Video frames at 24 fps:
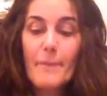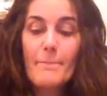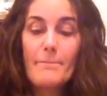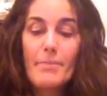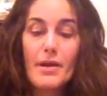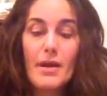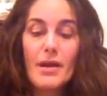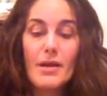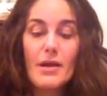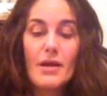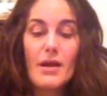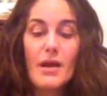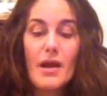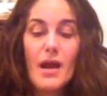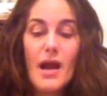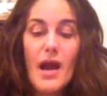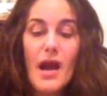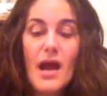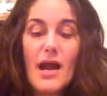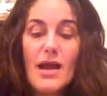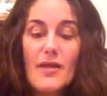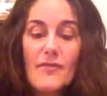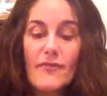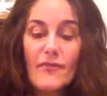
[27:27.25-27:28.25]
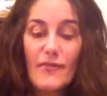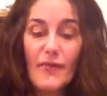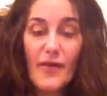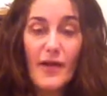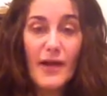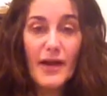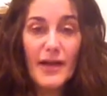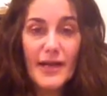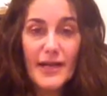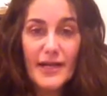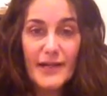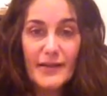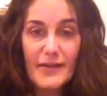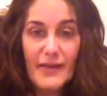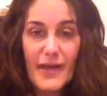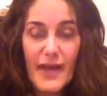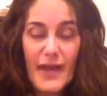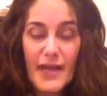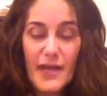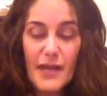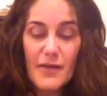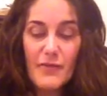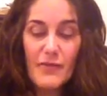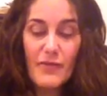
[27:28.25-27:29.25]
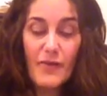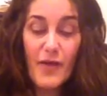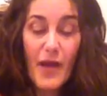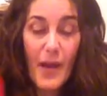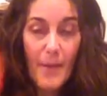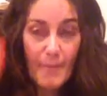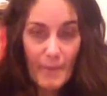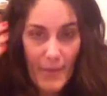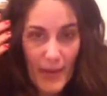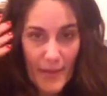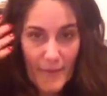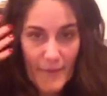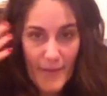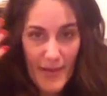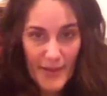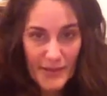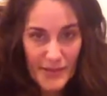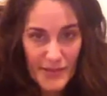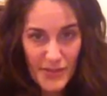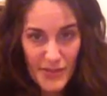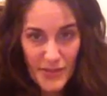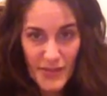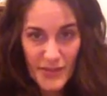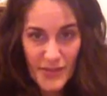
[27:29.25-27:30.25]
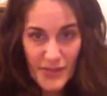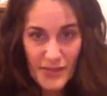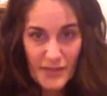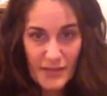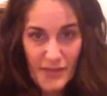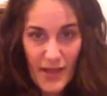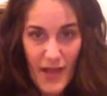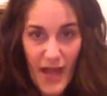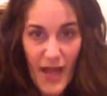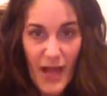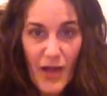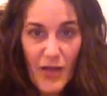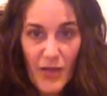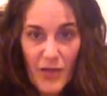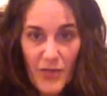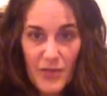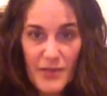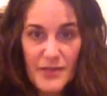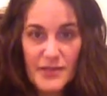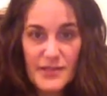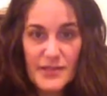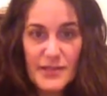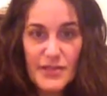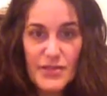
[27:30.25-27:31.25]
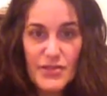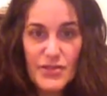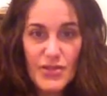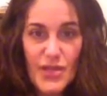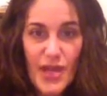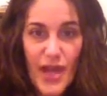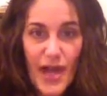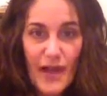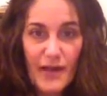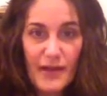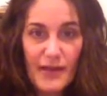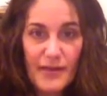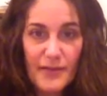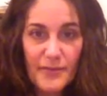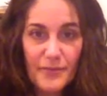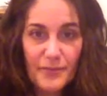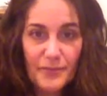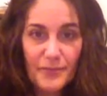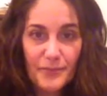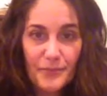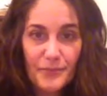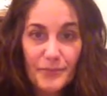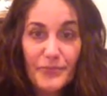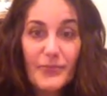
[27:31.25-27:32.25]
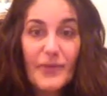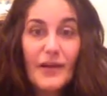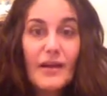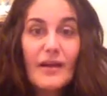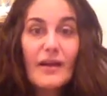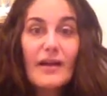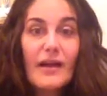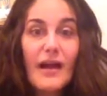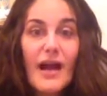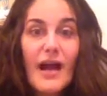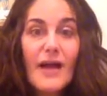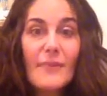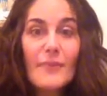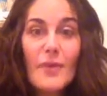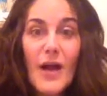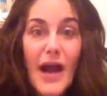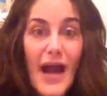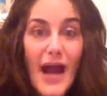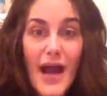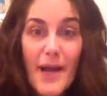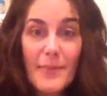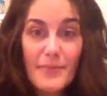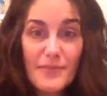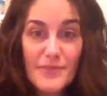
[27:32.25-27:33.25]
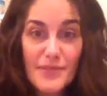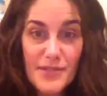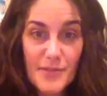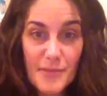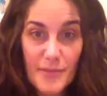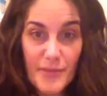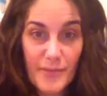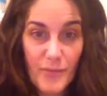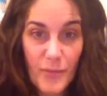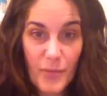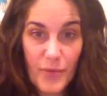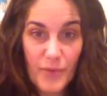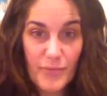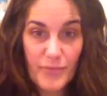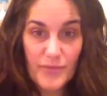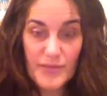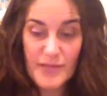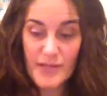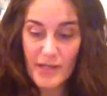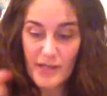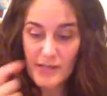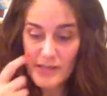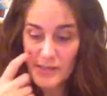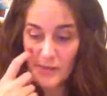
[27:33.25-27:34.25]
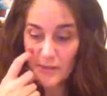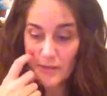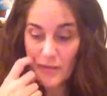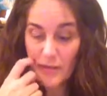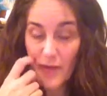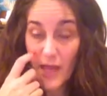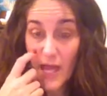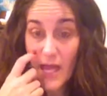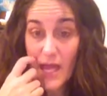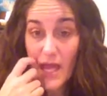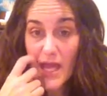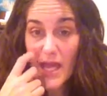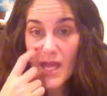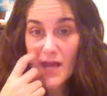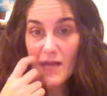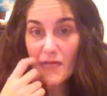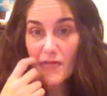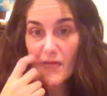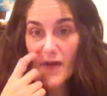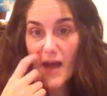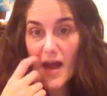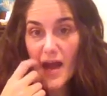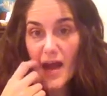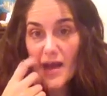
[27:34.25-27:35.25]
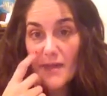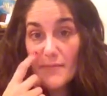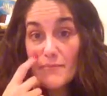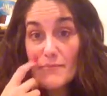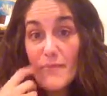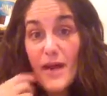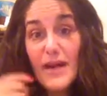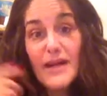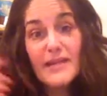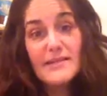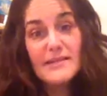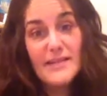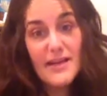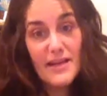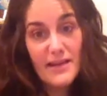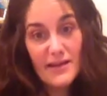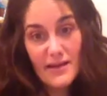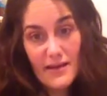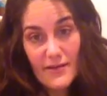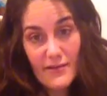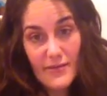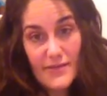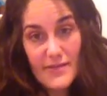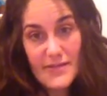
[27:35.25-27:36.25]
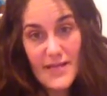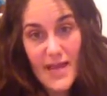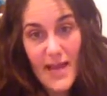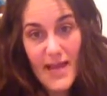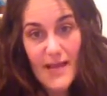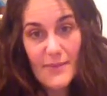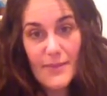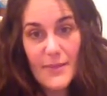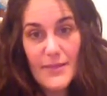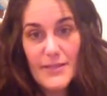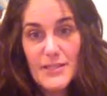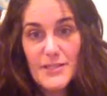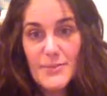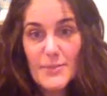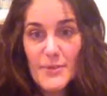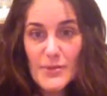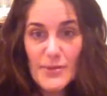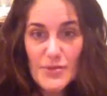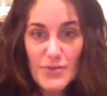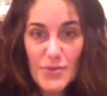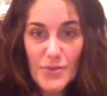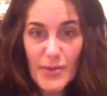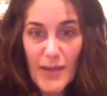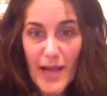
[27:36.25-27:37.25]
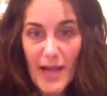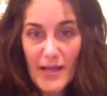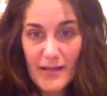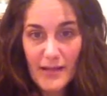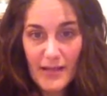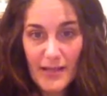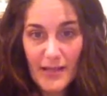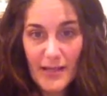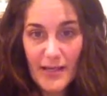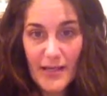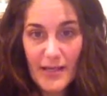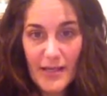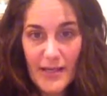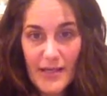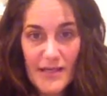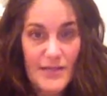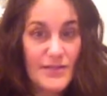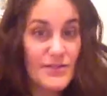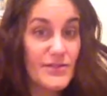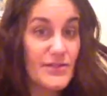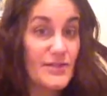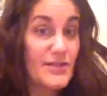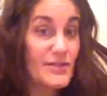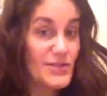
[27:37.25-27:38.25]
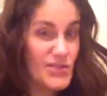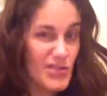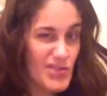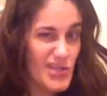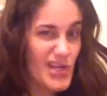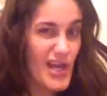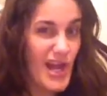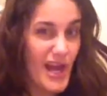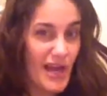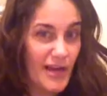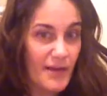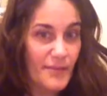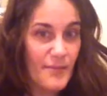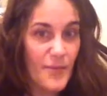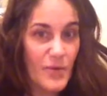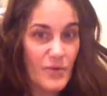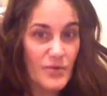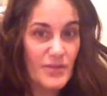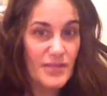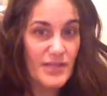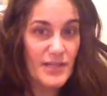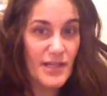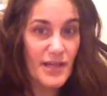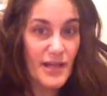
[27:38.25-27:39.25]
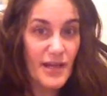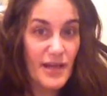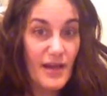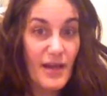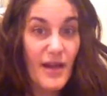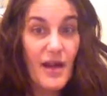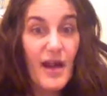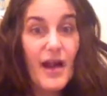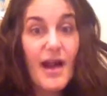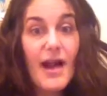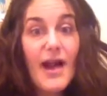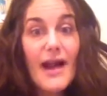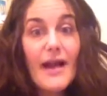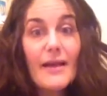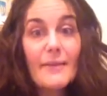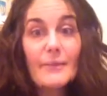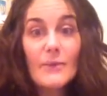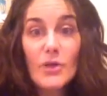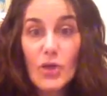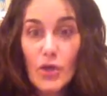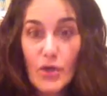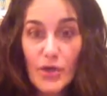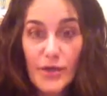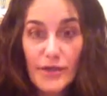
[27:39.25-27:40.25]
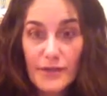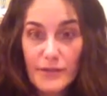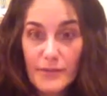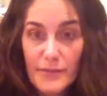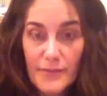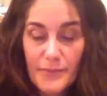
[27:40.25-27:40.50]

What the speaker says: But I find that if my mental health is in check, I'm apt to be more productive. If I'm meditating every day, my spirituality is in check mostly, I'm good.